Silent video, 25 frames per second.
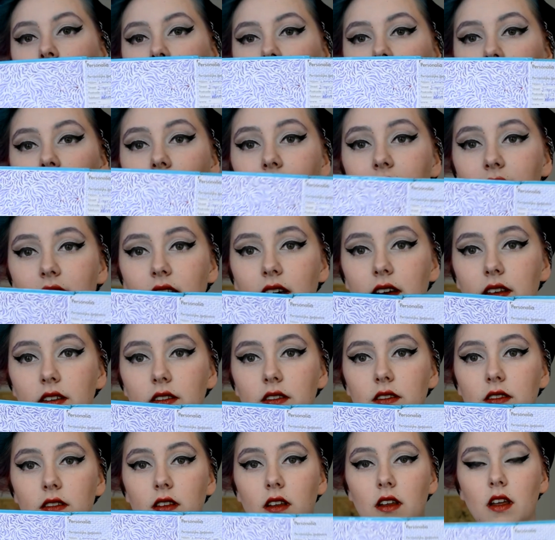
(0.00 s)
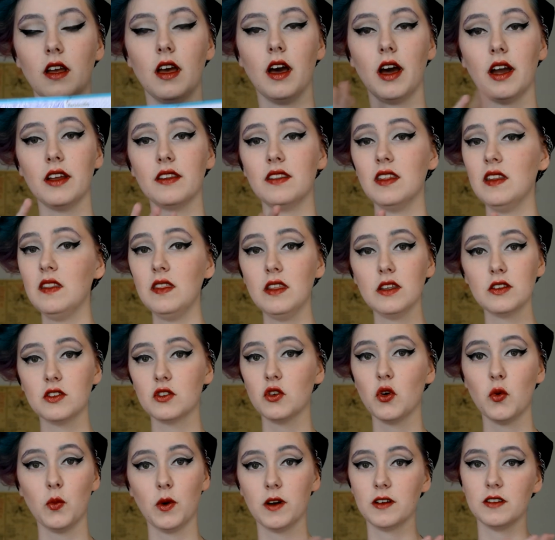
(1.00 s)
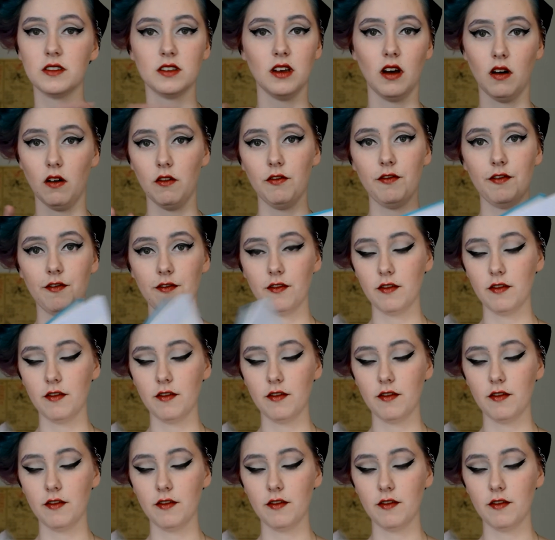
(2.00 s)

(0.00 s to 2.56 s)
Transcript: like this. I did this all myself.